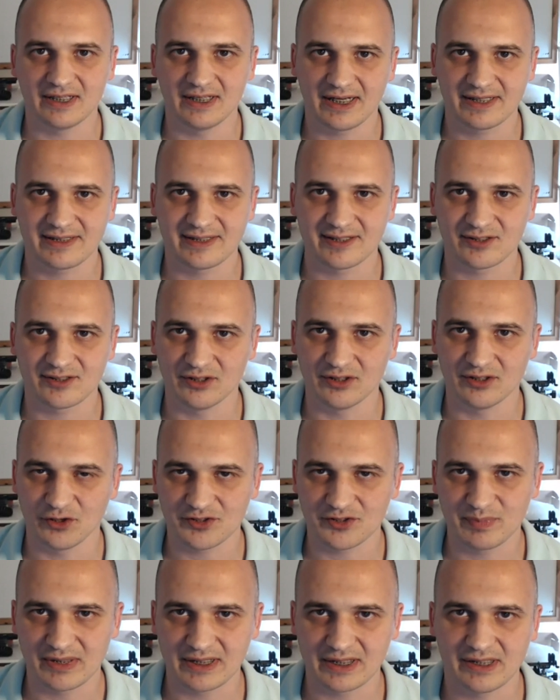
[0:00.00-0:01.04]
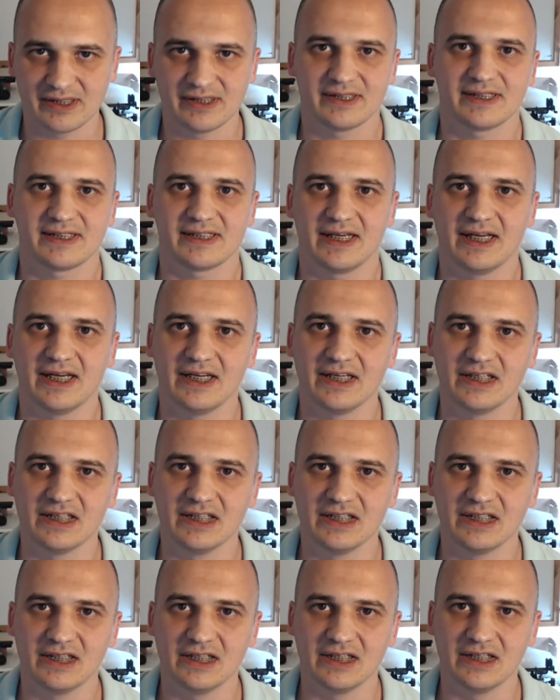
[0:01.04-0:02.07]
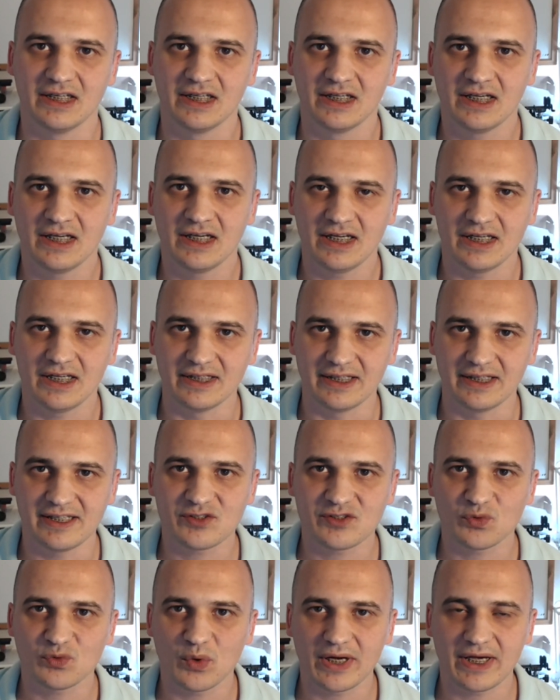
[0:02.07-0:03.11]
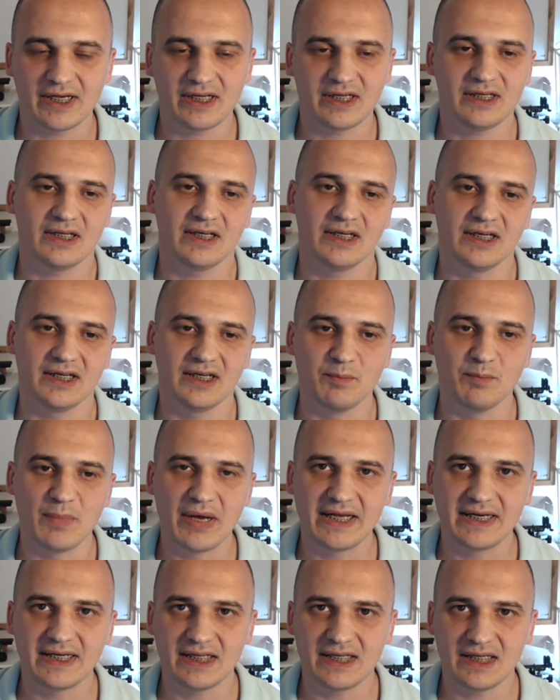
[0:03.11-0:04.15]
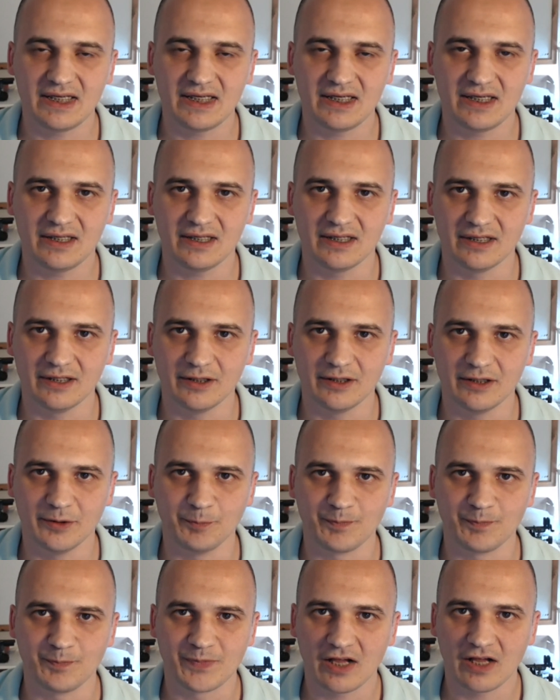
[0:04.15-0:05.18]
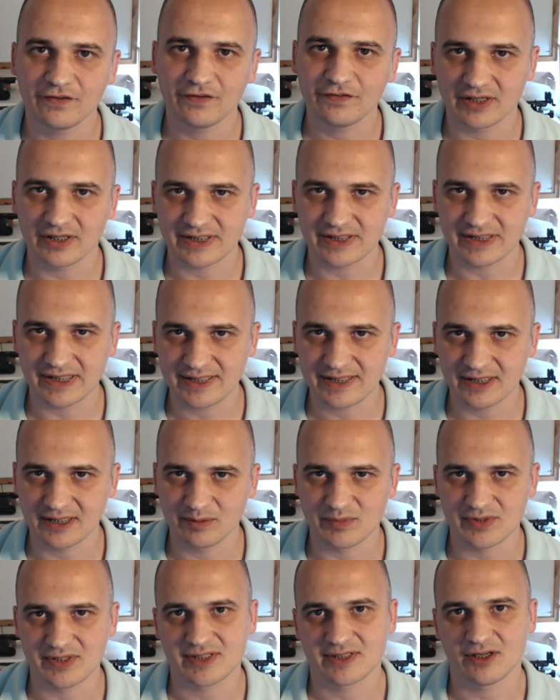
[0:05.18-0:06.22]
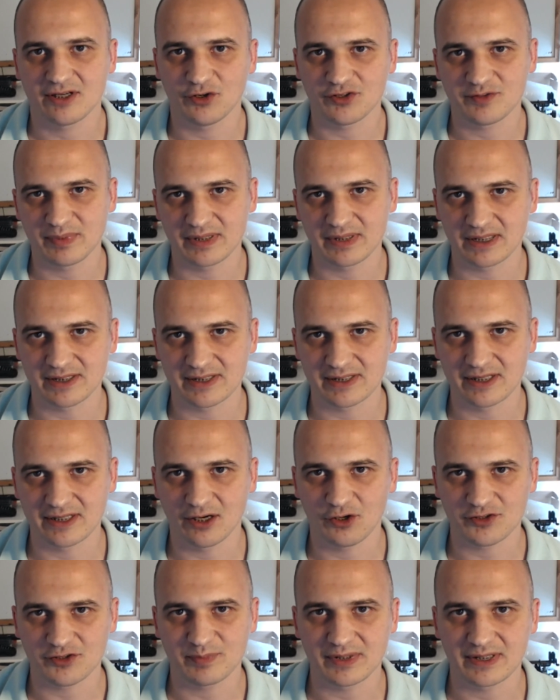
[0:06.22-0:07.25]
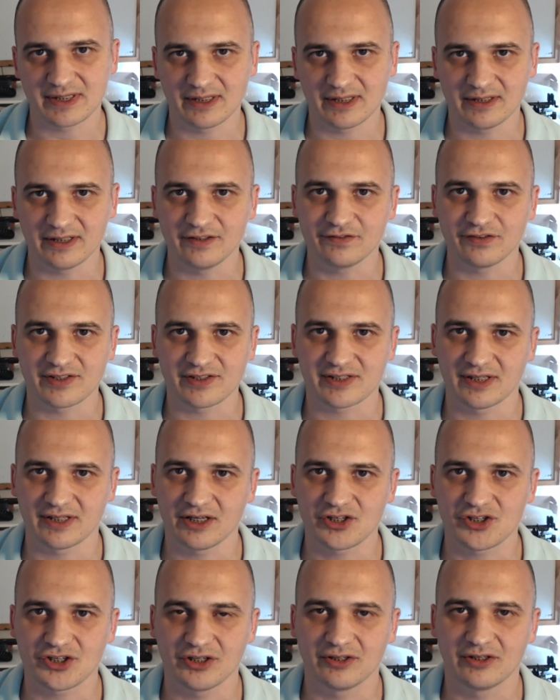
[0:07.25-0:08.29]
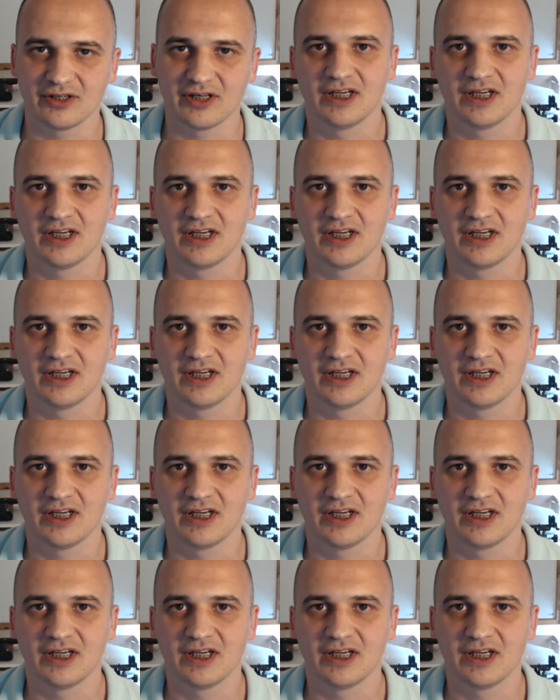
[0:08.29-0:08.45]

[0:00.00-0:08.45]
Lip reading: access to the hospitals. And in this way, many healthcare systems, hospital infrastructure